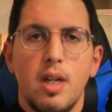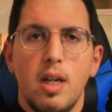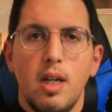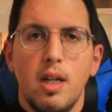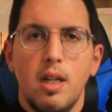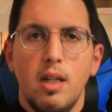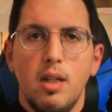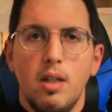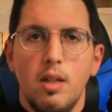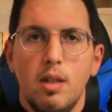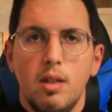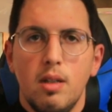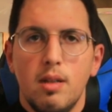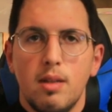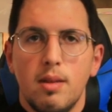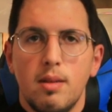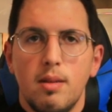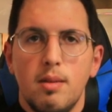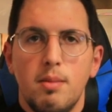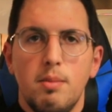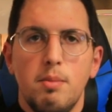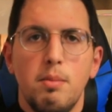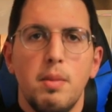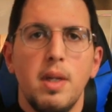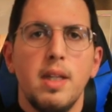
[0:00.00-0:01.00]
say
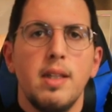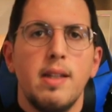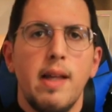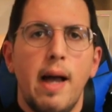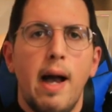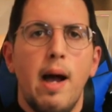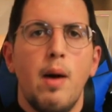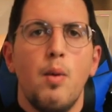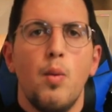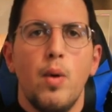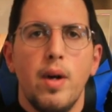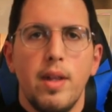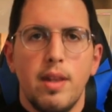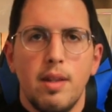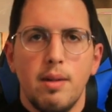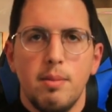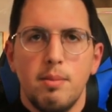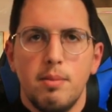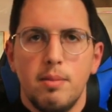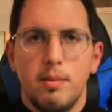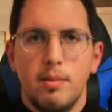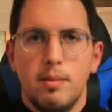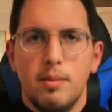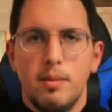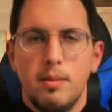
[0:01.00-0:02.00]
Min ta'awidh.
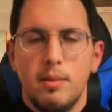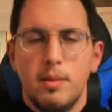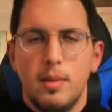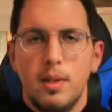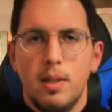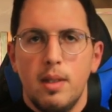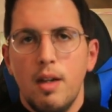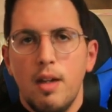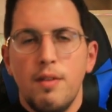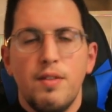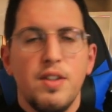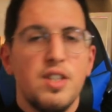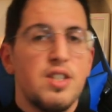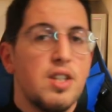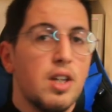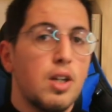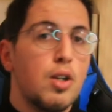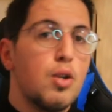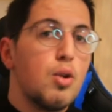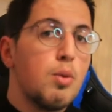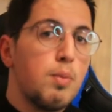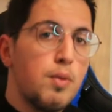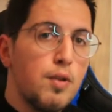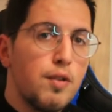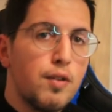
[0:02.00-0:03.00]
If it's a
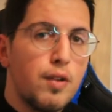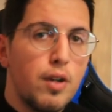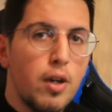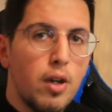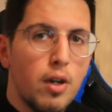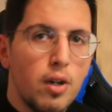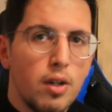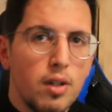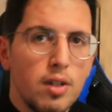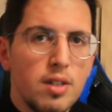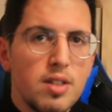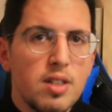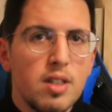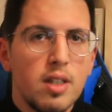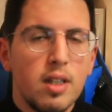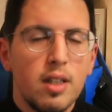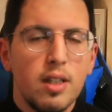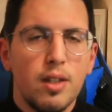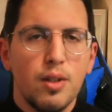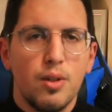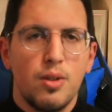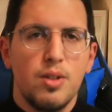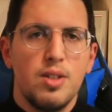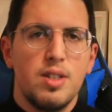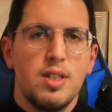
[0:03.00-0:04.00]
group of girls,
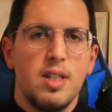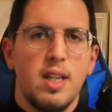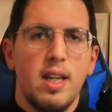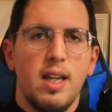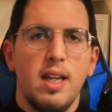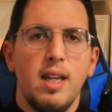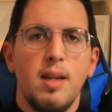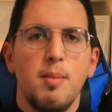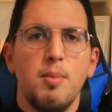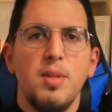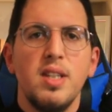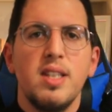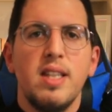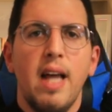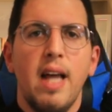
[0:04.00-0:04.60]
you can say Min